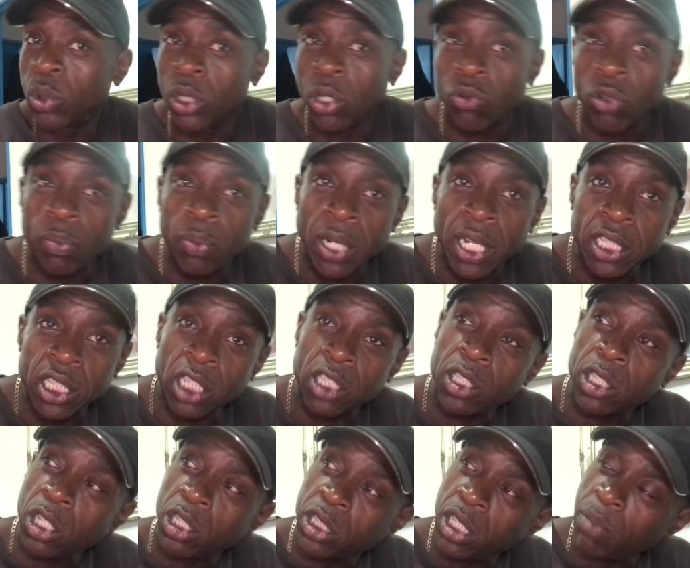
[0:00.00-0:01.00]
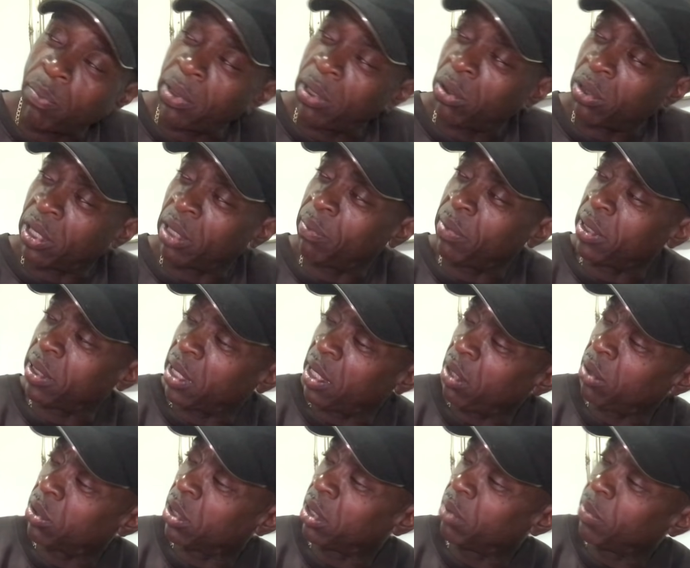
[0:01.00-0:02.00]
will not replace us, because they'll be looking at me and say,
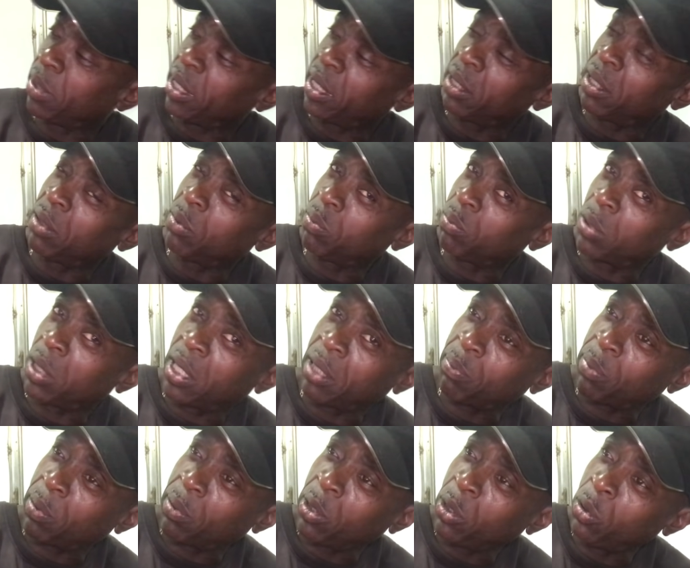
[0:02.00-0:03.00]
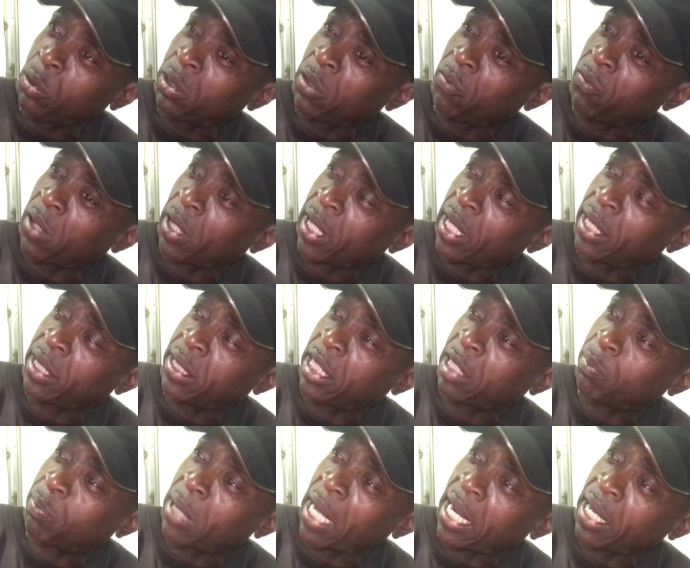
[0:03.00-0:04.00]
hold on a minute, but who the fuck is
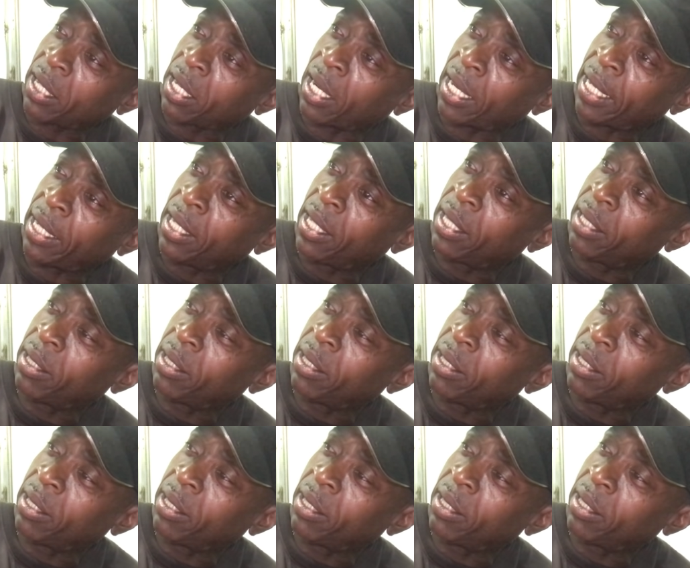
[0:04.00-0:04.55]
this black guy?